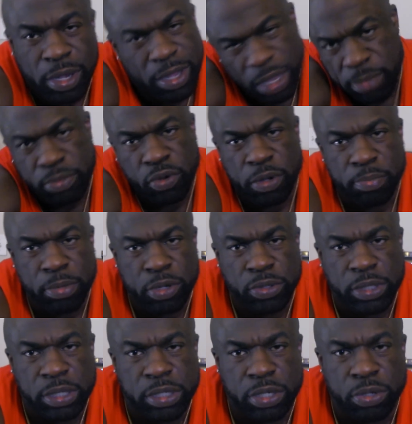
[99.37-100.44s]
I'm doing
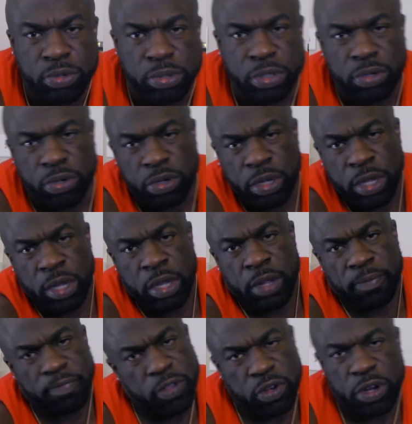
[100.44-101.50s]
music too, so
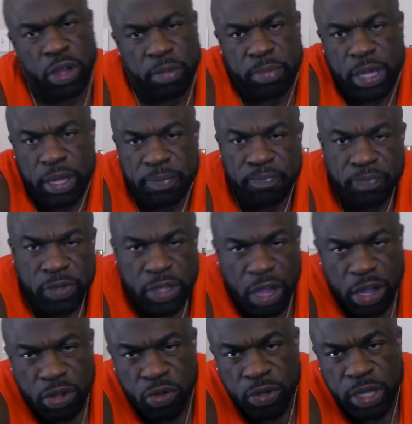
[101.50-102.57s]
you know what I mean?
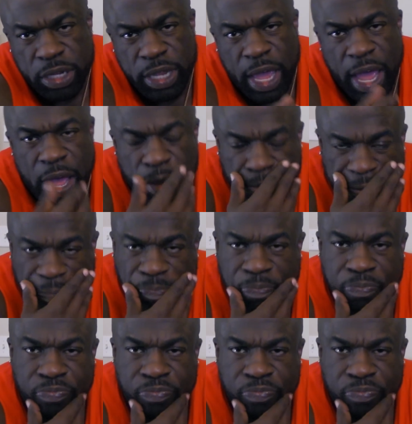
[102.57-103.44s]
Y'all go get the album.